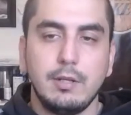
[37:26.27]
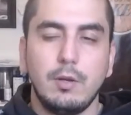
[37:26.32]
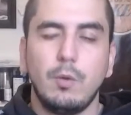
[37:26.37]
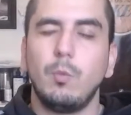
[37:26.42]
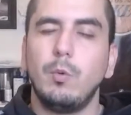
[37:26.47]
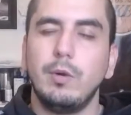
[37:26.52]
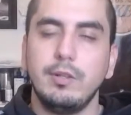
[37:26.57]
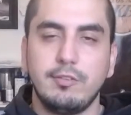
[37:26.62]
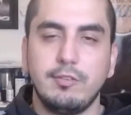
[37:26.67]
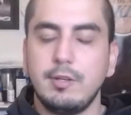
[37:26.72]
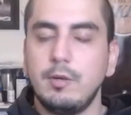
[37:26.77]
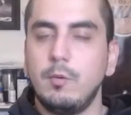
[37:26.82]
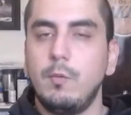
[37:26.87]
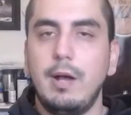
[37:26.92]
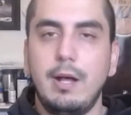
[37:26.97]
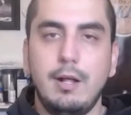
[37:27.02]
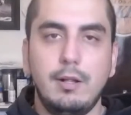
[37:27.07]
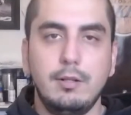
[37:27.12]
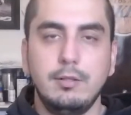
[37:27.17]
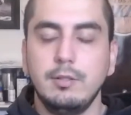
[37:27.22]
once in a
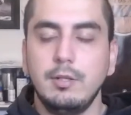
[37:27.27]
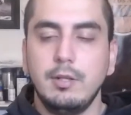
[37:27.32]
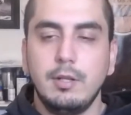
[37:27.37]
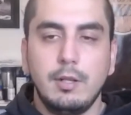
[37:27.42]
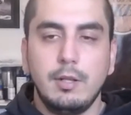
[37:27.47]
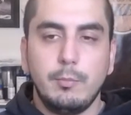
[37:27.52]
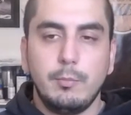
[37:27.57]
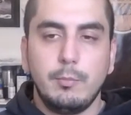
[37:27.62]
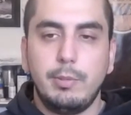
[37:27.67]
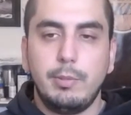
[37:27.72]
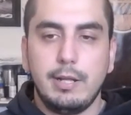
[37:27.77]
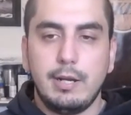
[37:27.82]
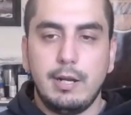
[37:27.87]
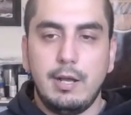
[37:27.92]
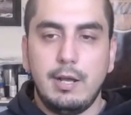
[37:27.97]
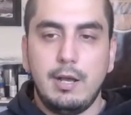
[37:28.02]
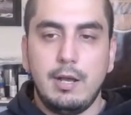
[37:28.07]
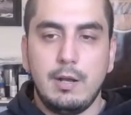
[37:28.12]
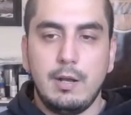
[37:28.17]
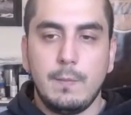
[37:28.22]
while.
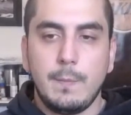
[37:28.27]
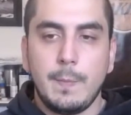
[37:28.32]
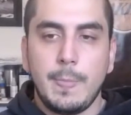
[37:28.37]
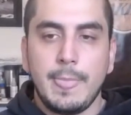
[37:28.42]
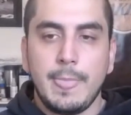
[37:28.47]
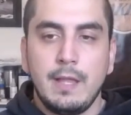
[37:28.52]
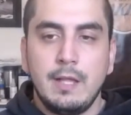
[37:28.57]
But